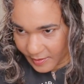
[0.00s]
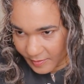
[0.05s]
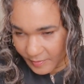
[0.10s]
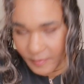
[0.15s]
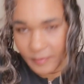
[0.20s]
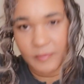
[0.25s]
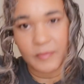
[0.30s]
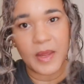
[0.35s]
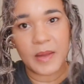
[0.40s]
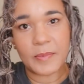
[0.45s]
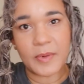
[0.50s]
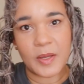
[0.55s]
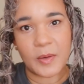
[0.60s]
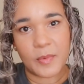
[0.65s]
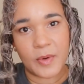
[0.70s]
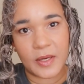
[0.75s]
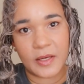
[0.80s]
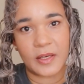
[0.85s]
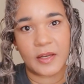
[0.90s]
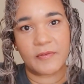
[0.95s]
maybe you
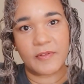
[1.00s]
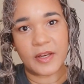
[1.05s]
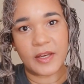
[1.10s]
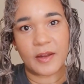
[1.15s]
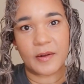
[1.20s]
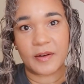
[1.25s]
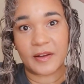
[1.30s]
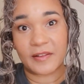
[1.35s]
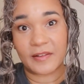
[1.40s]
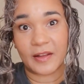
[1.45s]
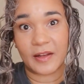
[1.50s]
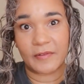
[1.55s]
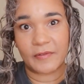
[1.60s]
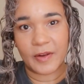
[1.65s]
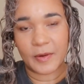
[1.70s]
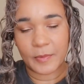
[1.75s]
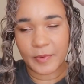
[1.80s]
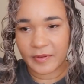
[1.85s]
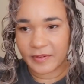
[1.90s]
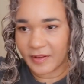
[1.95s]
wouldn't even notice it if
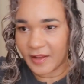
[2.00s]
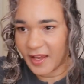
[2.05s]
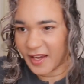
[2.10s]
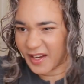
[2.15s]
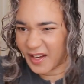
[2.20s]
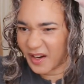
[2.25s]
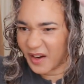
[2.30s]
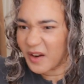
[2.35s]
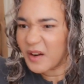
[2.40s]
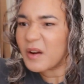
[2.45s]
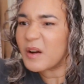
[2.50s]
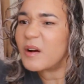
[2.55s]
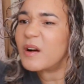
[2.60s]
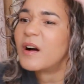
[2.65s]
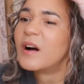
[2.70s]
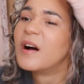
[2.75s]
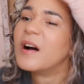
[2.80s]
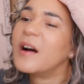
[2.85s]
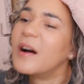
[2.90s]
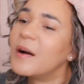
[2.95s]
it was lighter.
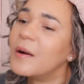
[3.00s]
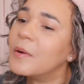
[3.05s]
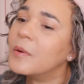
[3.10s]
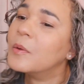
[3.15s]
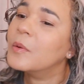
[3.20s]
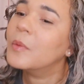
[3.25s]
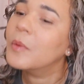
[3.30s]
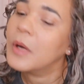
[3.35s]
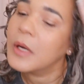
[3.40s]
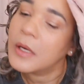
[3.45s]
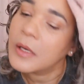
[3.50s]
Oh!